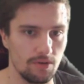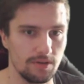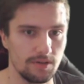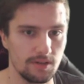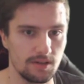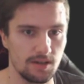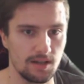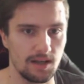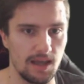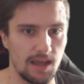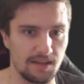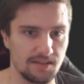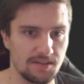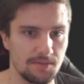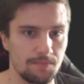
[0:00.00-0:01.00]

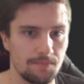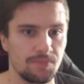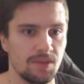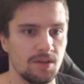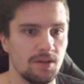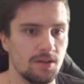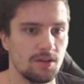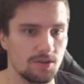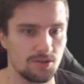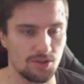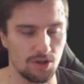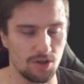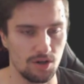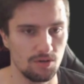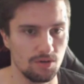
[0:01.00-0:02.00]
class.
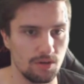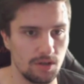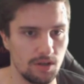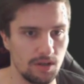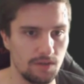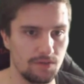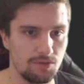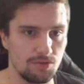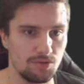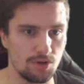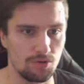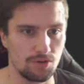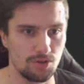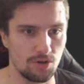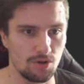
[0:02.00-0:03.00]
So if you
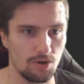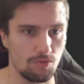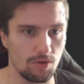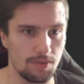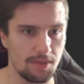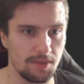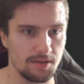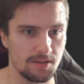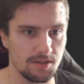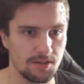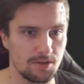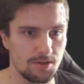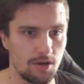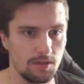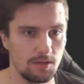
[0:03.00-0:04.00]
don't know what this
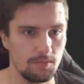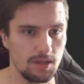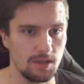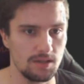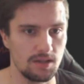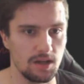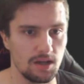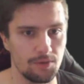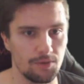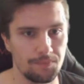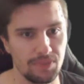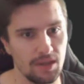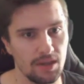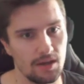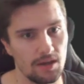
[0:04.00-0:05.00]
installin means here,
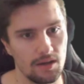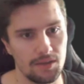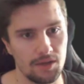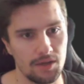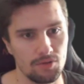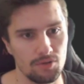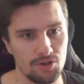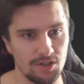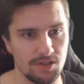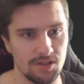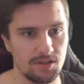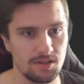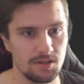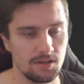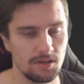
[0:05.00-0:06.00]
that will
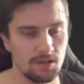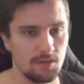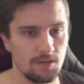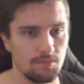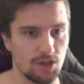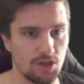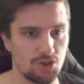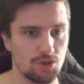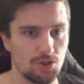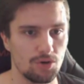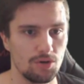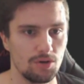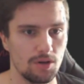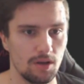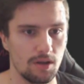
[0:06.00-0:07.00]
just make
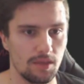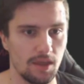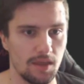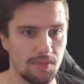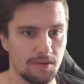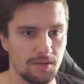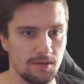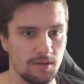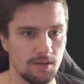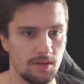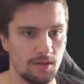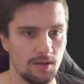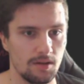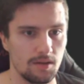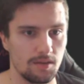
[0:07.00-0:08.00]
sure that
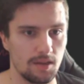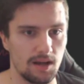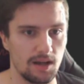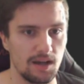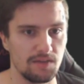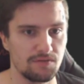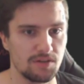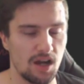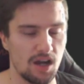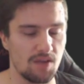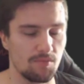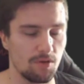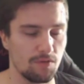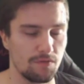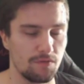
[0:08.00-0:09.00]
the
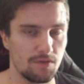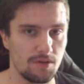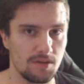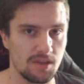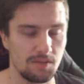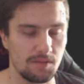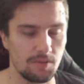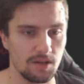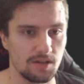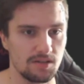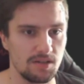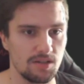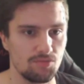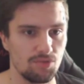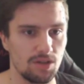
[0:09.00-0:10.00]
lifetime of the
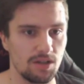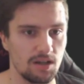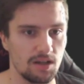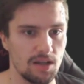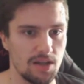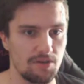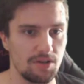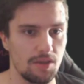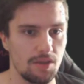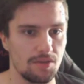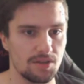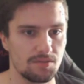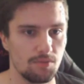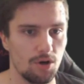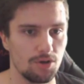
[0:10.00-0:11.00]
dependencies we declare here in
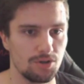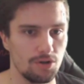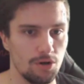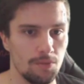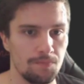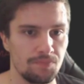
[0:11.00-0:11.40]
this module